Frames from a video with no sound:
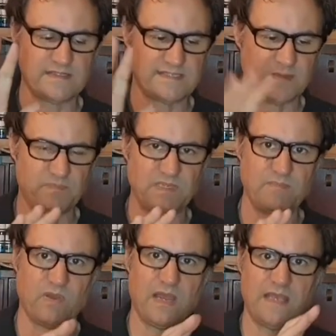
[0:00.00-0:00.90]
simply
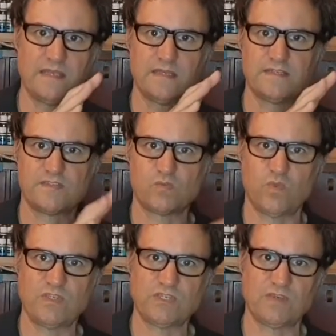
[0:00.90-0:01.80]
by
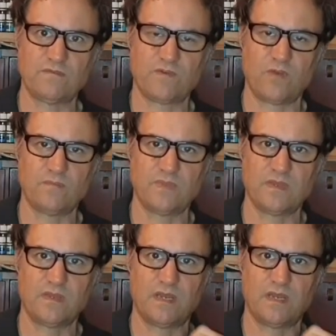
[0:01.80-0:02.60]
switching from